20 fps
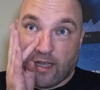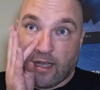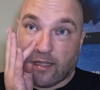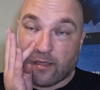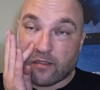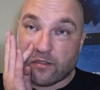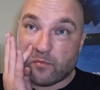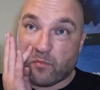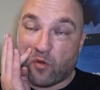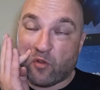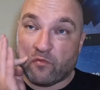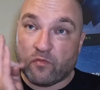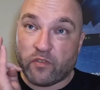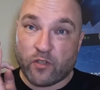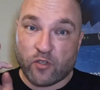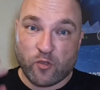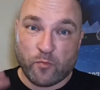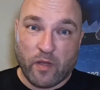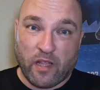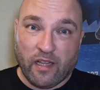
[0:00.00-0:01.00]
and putting
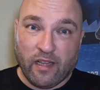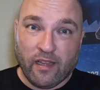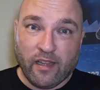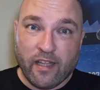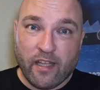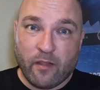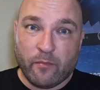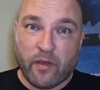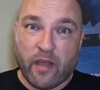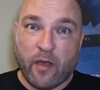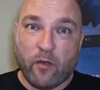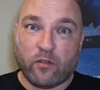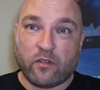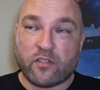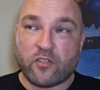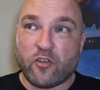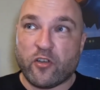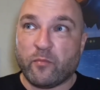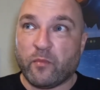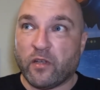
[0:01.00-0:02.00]
videos up a little bit out of
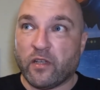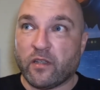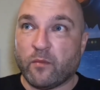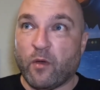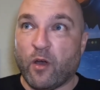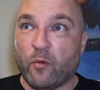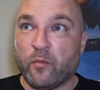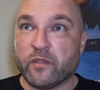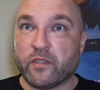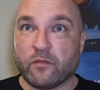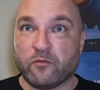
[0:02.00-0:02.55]
the timeline at the moment.